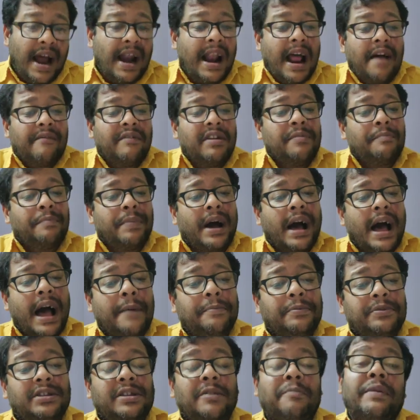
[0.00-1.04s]
And having
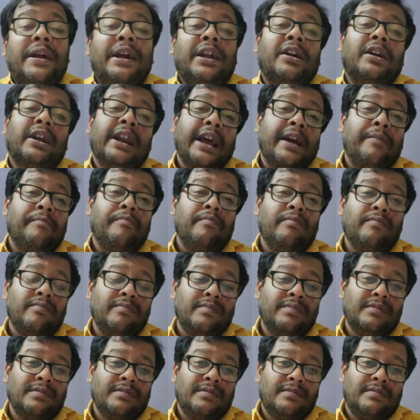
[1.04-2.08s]
perhaps the better claim,
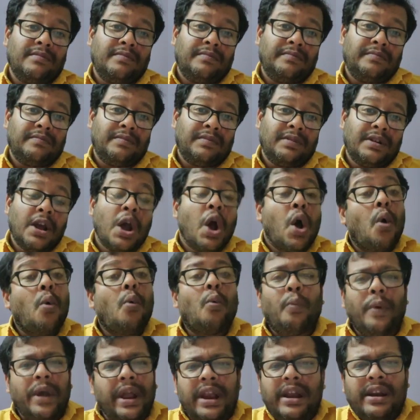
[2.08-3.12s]

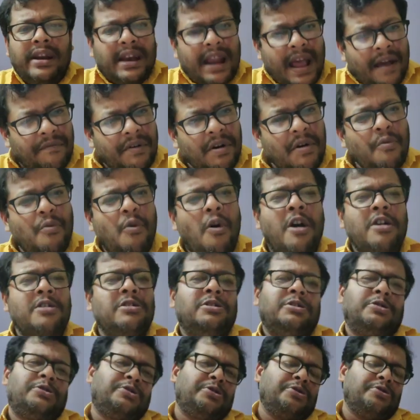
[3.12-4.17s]
we never
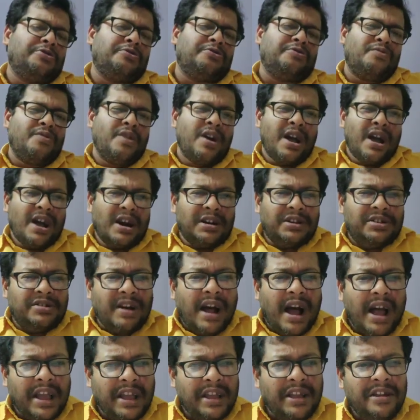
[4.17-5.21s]
want to
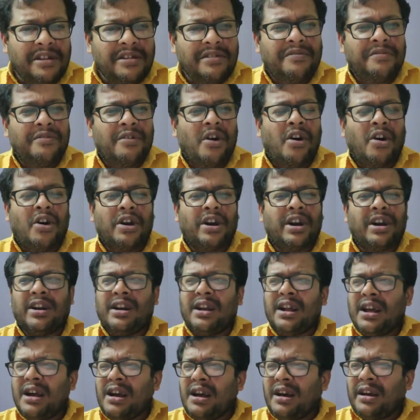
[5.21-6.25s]
drive
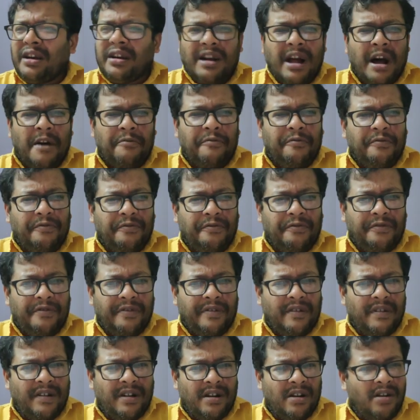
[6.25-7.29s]
on
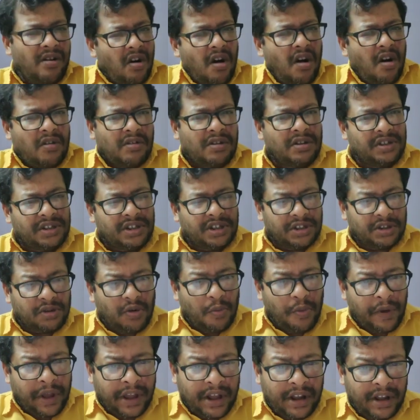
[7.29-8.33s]
rough roads,
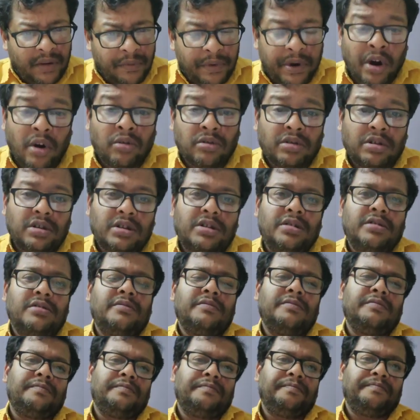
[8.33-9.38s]
do we? We don't.